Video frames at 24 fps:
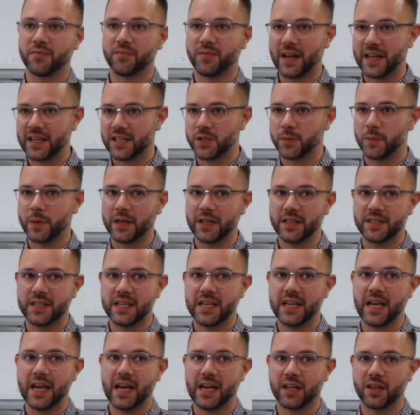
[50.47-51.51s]

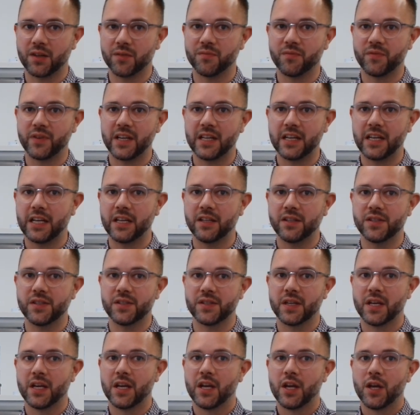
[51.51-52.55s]
flexibility and
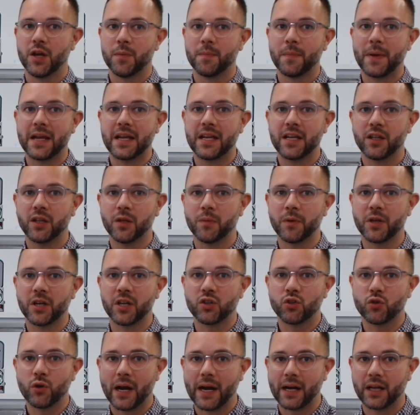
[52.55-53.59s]
convenience, making them an
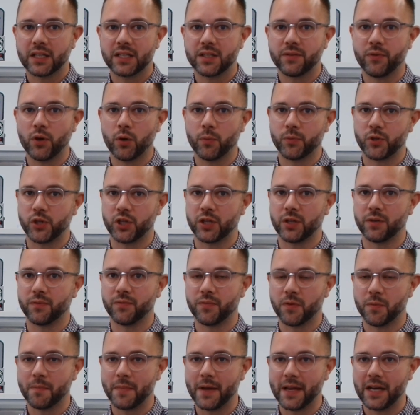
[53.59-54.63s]
attractive option
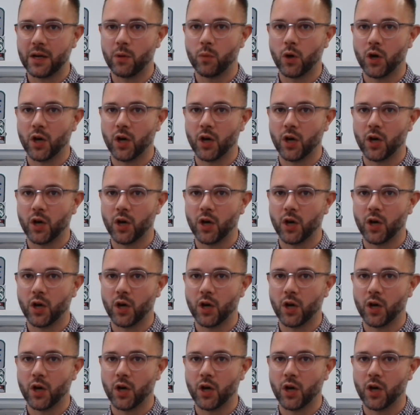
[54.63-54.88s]
for many